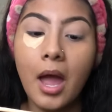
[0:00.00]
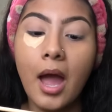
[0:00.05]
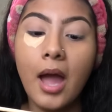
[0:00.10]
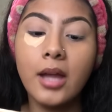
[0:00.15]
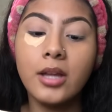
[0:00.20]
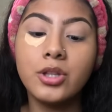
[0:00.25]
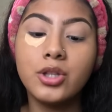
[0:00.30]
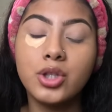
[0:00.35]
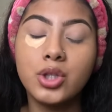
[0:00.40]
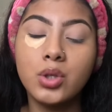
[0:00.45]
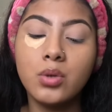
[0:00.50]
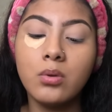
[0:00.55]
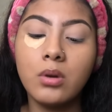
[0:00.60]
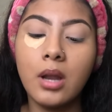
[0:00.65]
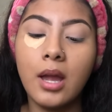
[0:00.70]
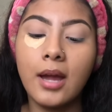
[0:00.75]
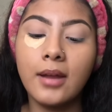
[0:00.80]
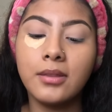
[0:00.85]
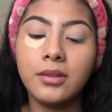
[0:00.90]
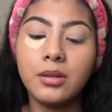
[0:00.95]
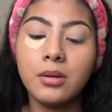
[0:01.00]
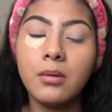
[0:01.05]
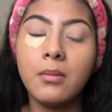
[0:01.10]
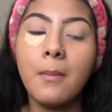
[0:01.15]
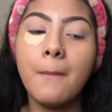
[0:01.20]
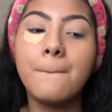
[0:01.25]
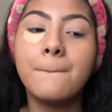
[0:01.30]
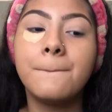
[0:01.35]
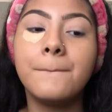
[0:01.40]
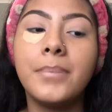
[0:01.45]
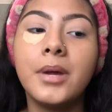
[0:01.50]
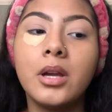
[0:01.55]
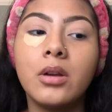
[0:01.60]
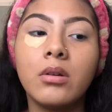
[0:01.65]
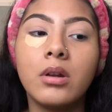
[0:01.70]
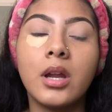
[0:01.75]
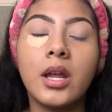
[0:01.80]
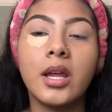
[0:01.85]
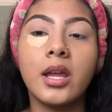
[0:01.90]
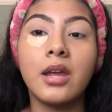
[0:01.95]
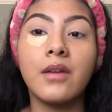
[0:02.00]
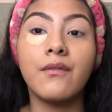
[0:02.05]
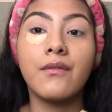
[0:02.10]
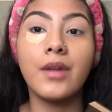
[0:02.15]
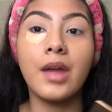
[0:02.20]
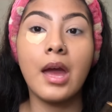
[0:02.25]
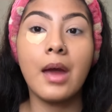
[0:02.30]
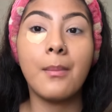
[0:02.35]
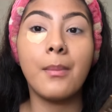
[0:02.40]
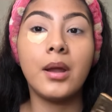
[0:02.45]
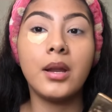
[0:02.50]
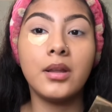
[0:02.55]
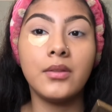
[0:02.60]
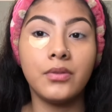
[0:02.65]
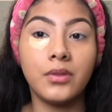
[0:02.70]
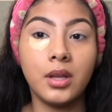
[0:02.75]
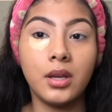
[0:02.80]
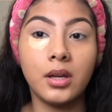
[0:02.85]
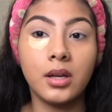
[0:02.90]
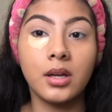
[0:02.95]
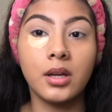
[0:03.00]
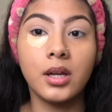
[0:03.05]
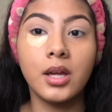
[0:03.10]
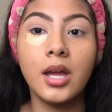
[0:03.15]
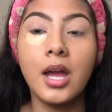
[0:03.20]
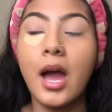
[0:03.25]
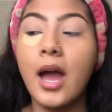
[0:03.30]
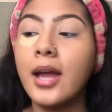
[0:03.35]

I do like them, but like if they have Valentina,